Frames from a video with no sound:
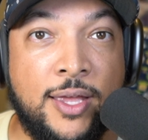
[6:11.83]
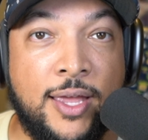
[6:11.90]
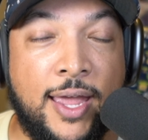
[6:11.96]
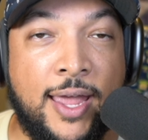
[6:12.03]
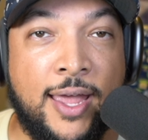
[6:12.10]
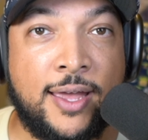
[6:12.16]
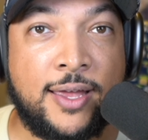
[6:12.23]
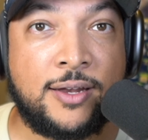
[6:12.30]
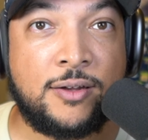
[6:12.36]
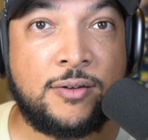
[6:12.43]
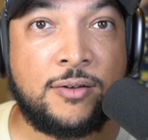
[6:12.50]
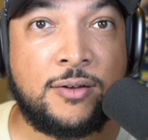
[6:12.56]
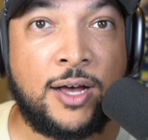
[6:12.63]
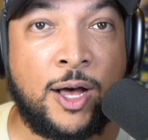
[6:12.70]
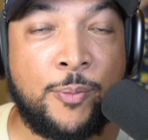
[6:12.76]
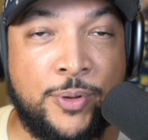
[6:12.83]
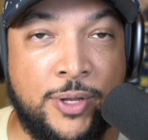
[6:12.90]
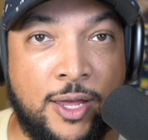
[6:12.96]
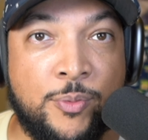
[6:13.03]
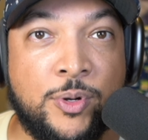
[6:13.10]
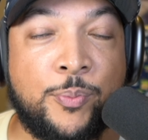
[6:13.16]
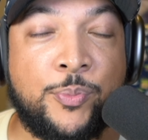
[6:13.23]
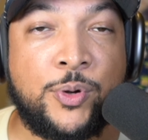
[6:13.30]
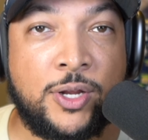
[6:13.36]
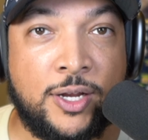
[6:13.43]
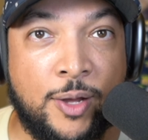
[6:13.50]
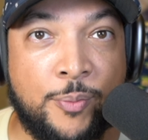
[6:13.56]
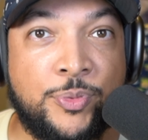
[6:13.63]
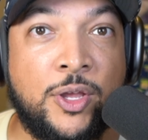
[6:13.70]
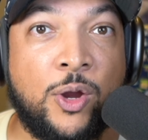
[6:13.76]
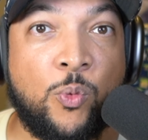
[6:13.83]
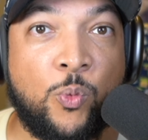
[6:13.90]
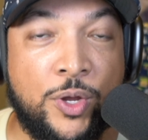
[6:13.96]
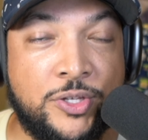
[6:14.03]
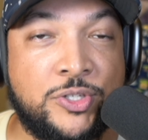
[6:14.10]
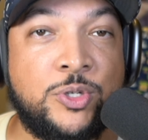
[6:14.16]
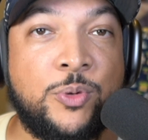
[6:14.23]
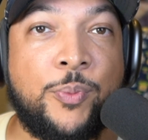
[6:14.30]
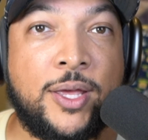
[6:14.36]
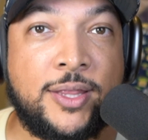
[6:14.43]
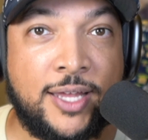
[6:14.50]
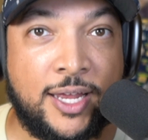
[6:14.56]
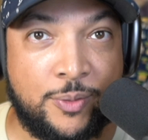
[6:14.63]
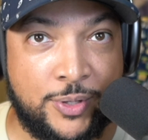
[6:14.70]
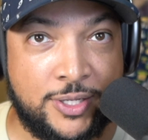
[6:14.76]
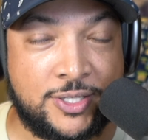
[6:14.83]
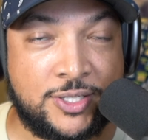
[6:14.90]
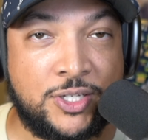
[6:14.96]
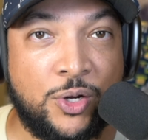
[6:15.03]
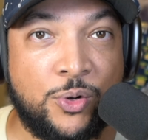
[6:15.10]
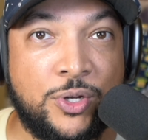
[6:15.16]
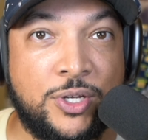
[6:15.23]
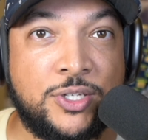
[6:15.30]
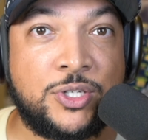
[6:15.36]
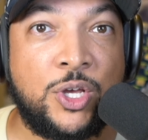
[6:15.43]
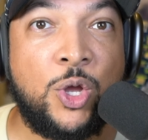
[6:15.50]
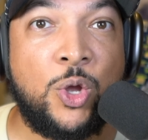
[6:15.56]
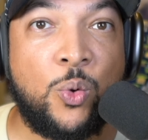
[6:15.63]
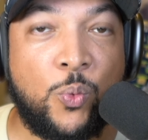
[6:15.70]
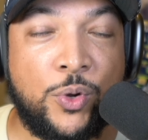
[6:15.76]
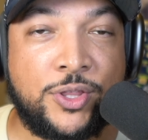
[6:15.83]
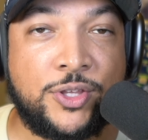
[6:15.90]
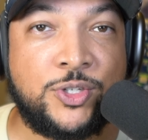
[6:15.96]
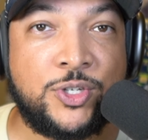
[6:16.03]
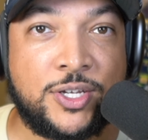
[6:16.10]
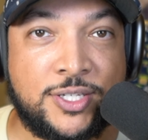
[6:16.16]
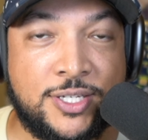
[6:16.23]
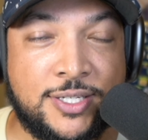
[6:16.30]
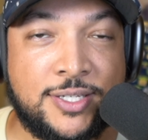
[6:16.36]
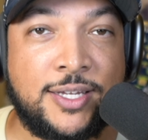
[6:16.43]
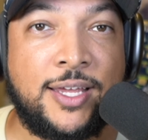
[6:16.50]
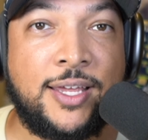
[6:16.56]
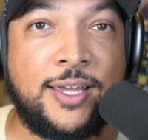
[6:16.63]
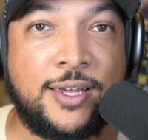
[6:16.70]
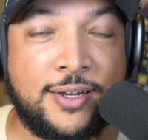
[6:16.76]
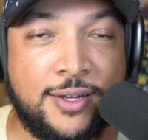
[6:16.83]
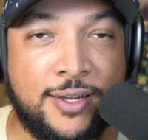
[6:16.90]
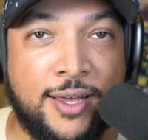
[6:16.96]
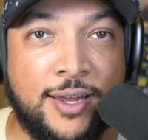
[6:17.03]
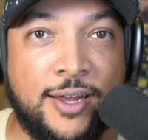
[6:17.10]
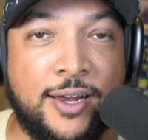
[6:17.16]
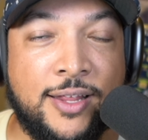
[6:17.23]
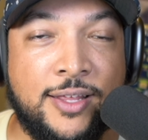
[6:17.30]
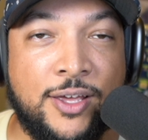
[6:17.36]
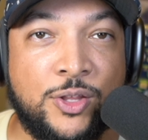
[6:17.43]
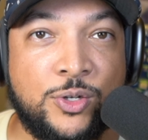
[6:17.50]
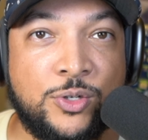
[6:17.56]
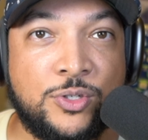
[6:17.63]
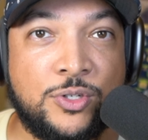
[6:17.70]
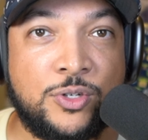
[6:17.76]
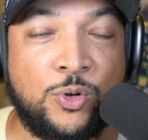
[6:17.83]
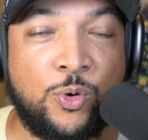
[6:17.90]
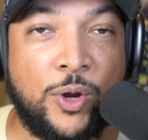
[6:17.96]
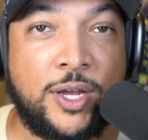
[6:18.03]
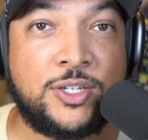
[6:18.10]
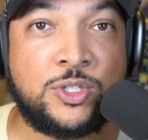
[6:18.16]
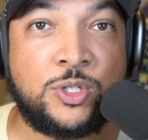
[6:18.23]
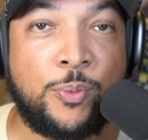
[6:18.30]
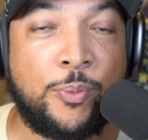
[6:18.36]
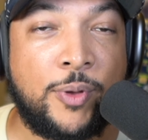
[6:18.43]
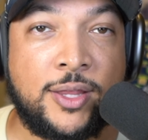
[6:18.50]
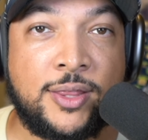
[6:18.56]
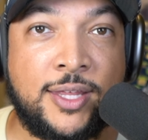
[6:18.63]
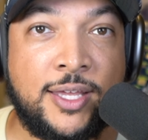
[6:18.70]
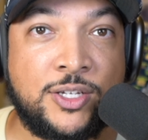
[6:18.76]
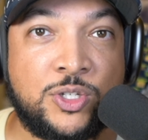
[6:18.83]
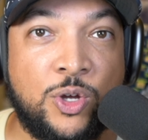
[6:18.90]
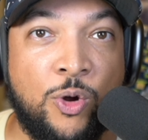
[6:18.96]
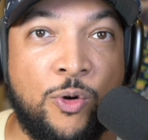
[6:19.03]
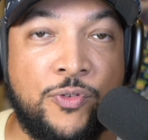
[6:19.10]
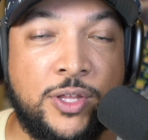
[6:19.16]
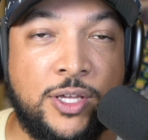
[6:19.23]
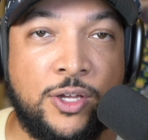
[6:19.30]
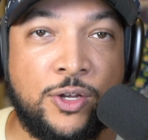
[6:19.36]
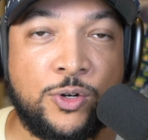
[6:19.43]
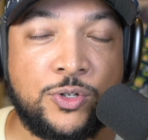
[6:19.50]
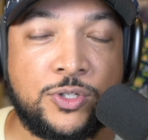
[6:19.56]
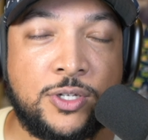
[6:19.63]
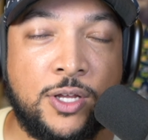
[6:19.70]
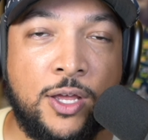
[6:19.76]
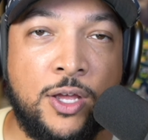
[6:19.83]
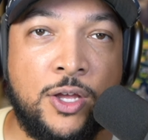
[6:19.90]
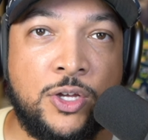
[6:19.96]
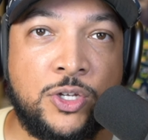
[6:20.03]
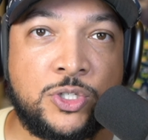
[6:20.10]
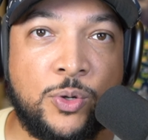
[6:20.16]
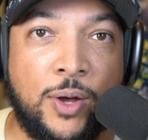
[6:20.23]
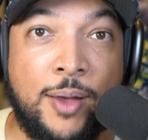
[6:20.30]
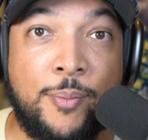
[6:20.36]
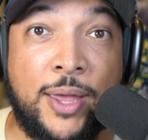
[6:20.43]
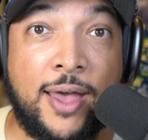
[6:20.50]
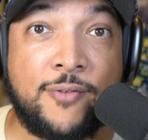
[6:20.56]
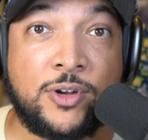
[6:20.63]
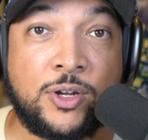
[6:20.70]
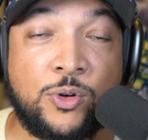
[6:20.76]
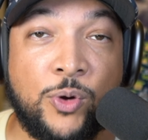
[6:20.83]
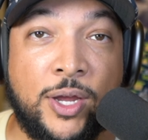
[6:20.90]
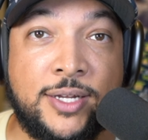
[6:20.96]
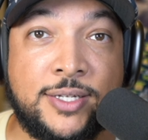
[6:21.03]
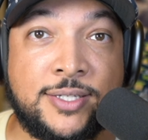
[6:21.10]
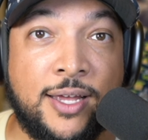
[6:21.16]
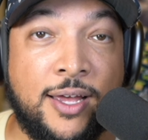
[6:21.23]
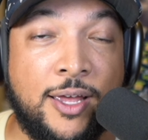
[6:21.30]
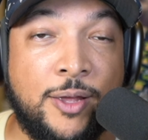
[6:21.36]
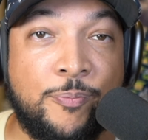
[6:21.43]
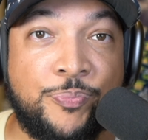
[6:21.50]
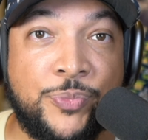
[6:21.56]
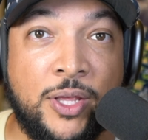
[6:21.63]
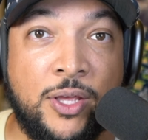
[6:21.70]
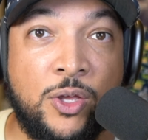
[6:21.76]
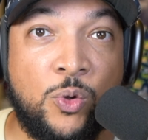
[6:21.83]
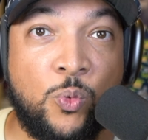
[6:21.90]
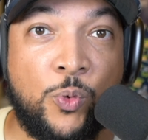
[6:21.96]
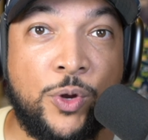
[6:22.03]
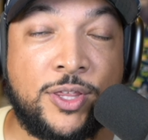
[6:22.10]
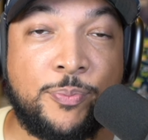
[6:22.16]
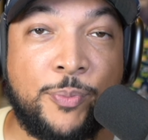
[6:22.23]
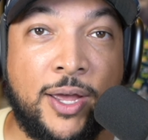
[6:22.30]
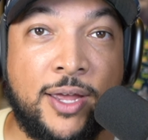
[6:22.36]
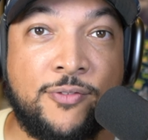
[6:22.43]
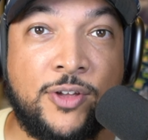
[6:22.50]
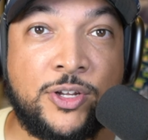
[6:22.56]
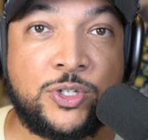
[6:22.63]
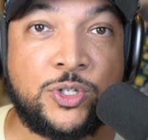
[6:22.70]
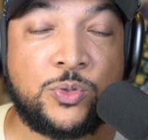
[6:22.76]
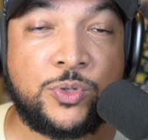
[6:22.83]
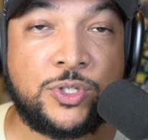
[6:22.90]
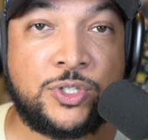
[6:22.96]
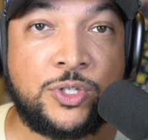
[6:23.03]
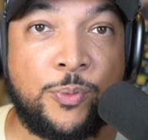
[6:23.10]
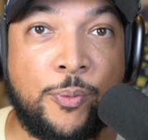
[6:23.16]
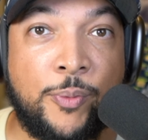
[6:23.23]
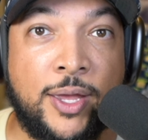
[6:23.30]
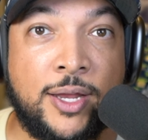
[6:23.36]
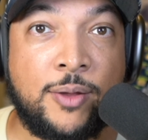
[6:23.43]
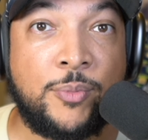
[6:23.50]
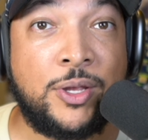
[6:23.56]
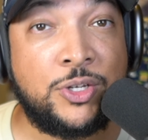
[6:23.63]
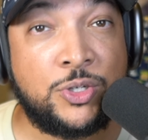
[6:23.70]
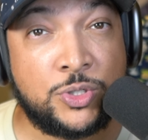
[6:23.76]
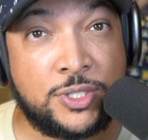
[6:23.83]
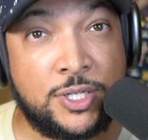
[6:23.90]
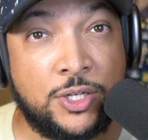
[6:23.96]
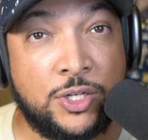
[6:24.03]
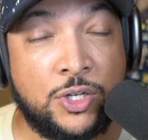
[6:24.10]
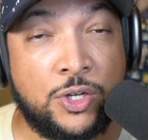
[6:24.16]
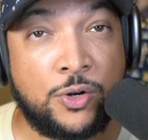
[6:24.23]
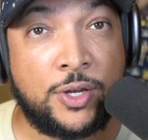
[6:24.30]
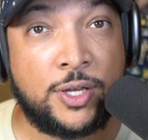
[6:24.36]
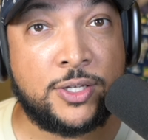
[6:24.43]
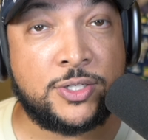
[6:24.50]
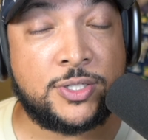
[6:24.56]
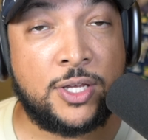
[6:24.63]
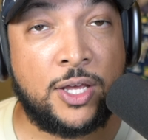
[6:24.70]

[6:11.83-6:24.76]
and I'll be able to put it up there with Superman the Animated Series, with Justice League, and a lot of the other great Superman things over the years. So I'm having a great time with my adventures with Superman. I'm interested and curious